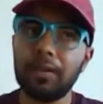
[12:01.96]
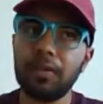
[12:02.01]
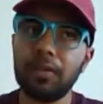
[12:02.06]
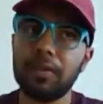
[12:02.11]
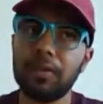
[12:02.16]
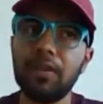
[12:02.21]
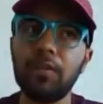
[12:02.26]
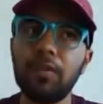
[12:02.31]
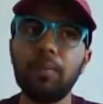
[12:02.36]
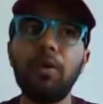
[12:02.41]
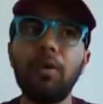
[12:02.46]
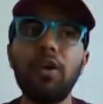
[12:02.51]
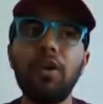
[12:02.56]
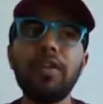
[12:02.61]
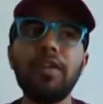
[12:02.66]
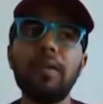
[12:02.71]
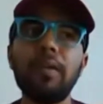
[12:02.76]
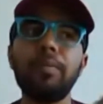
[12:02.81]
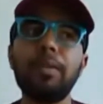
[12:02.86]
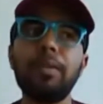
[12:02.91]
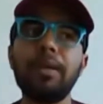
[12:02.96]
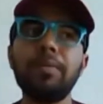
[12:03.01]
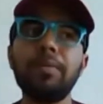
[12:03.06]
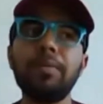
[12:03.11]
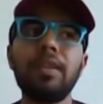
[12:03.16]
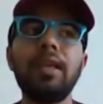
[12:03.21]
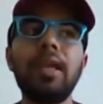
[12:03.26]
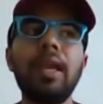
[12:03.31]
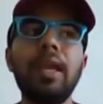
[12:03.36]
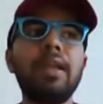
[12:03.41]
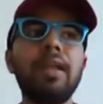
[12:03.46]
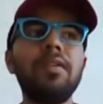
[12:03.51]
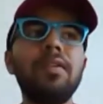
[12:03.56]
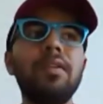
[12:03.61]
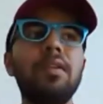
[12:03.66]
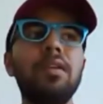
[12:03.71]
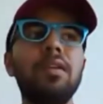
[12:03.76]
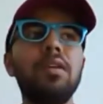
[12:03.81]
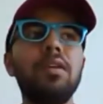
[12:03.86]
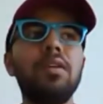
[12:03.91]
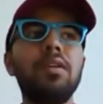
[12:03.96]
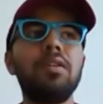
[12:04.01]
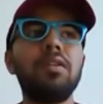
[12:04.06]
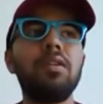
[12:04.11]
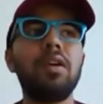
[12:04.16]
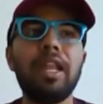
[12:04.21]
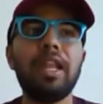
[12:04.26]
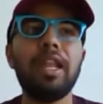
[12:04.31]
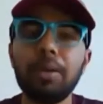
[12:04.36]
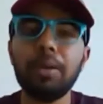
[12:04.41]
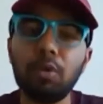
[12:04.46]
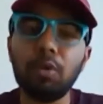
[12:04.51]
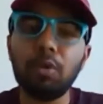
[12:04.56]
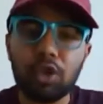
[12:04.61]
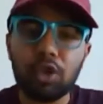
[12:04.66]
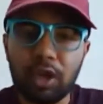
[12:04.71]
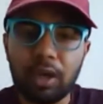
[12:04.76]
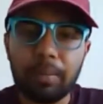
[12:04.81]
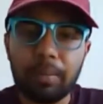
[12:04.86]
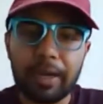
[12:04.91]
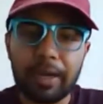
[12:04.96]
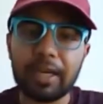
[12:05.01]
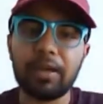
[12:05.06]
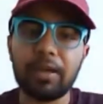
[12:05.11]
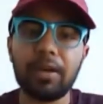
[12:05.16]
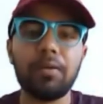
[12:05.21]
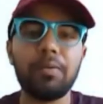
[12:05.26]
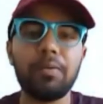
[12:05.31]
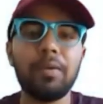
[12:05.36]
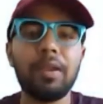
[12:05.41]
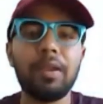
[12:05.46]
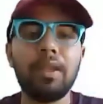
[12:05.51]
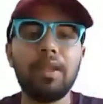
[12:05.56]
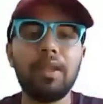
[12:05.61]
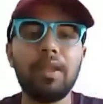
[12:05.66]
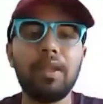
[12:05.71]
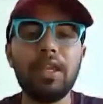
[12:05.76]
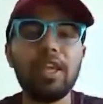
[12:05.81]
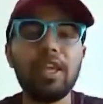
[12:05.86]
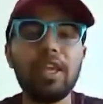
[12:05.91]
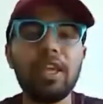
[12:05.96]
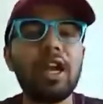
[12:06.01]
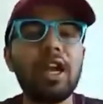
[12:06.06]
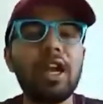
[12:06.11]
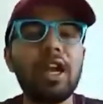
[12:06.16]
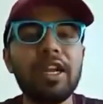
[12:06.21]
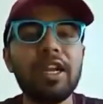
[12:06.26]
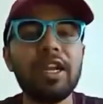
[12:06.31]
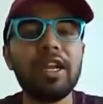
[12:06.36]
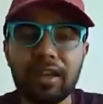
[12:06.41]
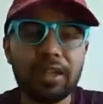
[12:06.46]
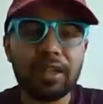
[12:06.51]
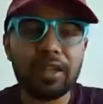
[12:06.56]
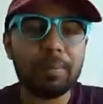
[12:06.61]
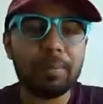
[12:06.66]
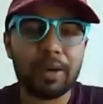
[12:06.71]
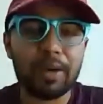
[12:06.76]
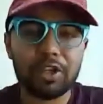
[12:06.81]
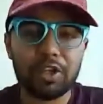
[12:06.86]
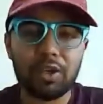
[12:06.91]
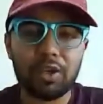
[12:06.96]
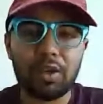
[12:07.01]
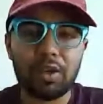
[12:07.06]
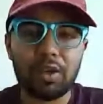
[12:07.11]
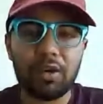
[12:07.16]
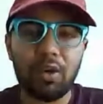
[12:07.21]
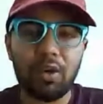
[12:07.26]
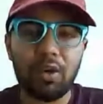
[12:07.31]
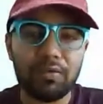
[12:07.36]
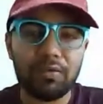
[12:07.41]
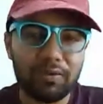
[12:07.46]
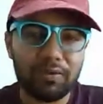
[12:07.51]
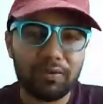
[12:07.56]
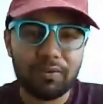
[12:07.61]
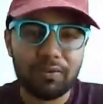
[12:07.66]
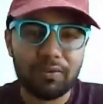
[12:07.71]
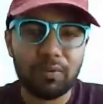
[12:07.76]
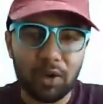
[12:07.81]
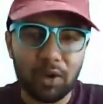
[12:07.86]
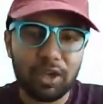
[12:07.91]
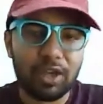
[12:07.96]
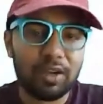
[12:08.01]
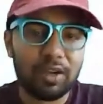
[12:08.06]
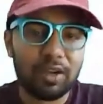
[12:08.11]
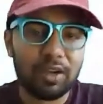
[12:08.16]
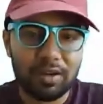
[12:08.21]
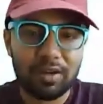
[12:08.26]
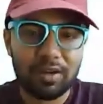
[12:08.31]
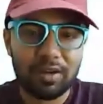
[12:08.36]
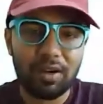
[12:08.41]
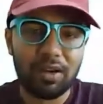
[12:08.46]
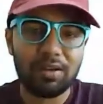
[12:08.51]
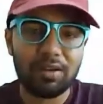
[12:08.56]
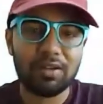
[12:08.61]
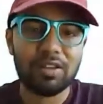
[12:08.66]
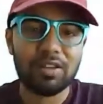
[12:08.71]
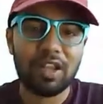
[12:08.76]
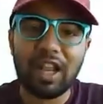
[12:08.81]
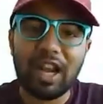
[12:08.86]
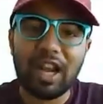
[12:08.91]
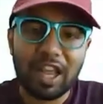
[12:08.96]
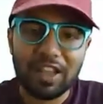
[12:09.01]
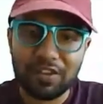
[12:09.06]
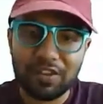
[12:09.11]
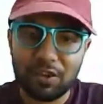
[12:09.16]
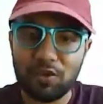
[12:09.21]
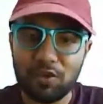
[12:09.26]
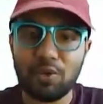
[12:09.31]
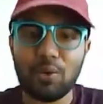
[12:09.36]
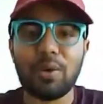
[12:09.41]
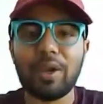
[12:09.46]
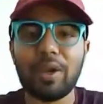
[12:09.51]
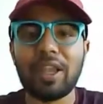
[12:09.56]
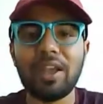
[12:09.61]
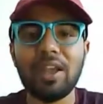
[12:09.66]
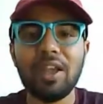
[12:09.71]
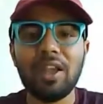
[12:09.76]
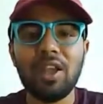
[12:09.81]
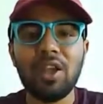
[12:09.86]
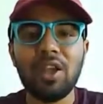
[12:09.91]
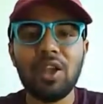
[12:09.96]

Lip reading: so this boy, sometimes he has an emotional breakdown. He can't handle the pressure of what the class is doing,